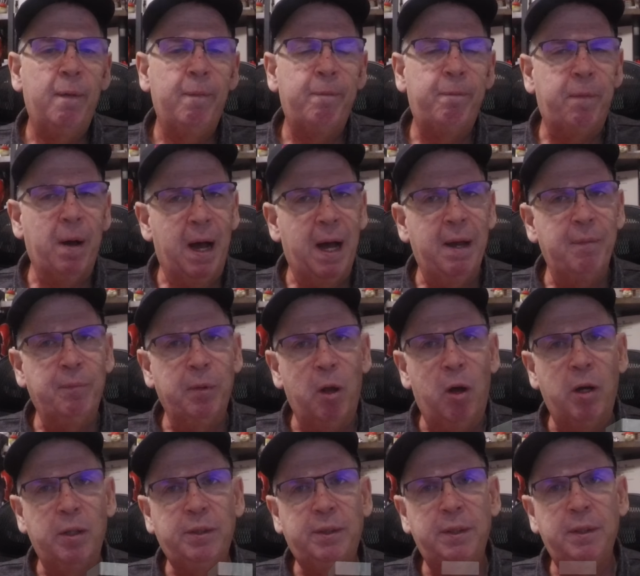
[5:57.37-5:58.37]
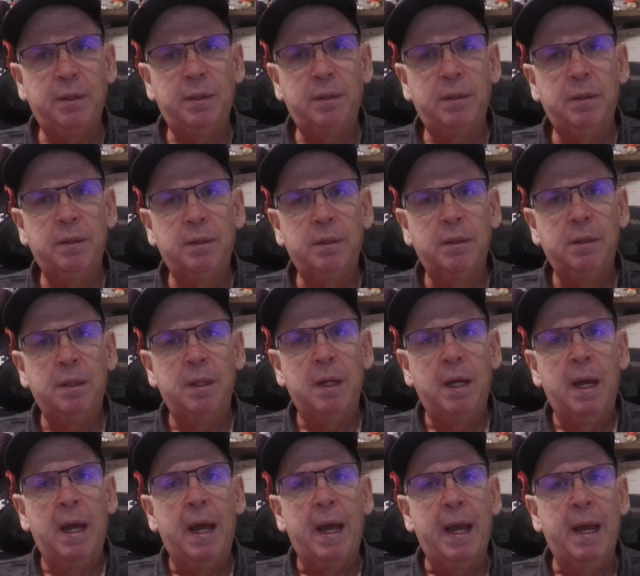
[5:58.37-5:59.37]
five losses,
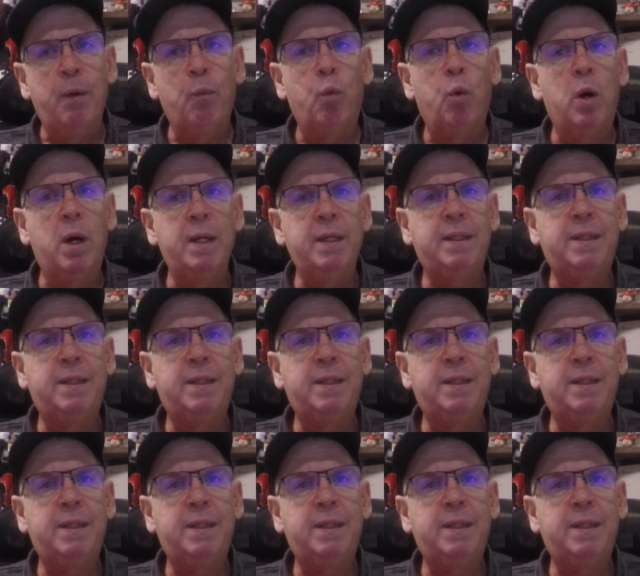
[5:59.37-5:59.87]
and one